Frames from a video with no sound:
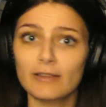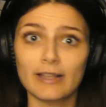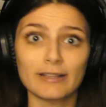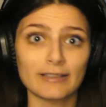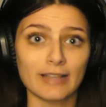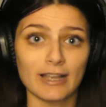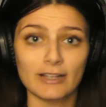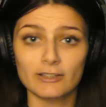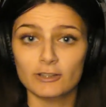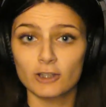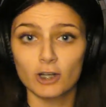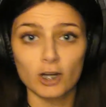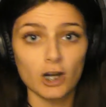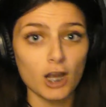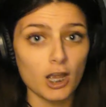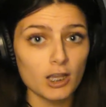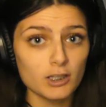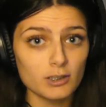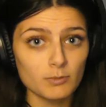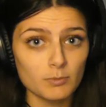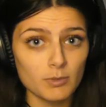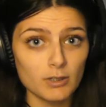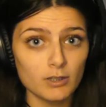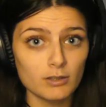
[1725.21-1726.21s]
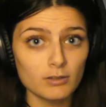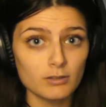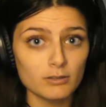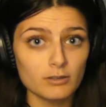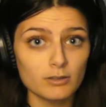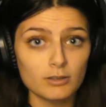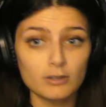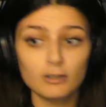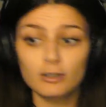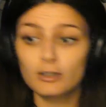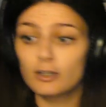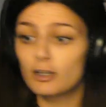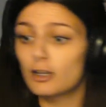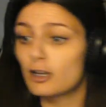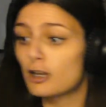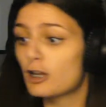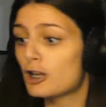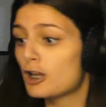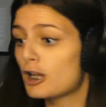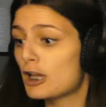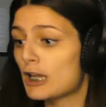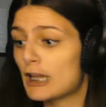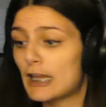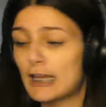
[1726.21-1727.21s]
Like, that's her husband
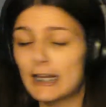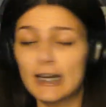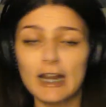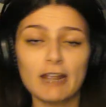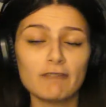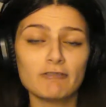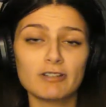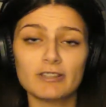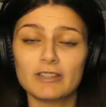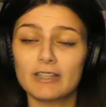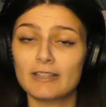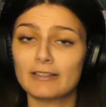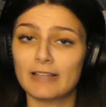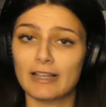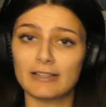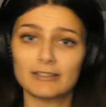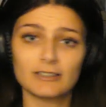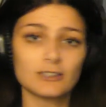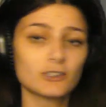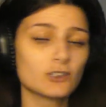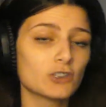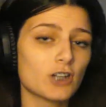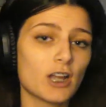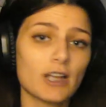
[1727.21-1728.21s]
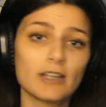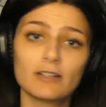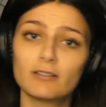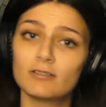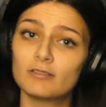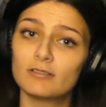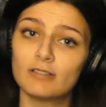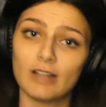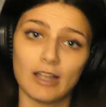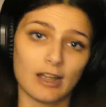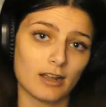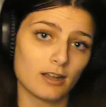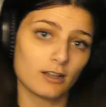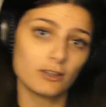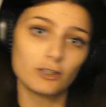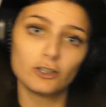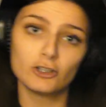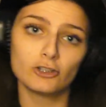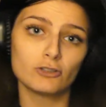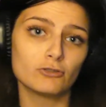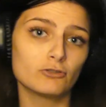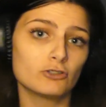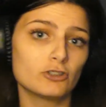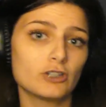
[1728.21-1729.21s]
and everything. That's his child, not
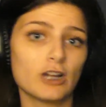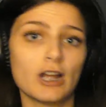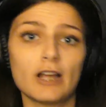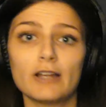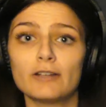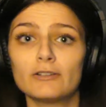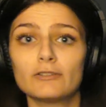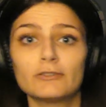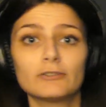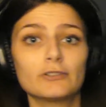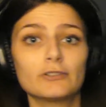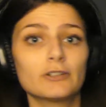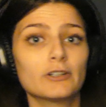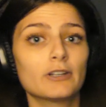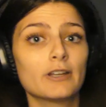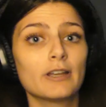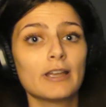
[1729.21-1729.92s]
other dude's child.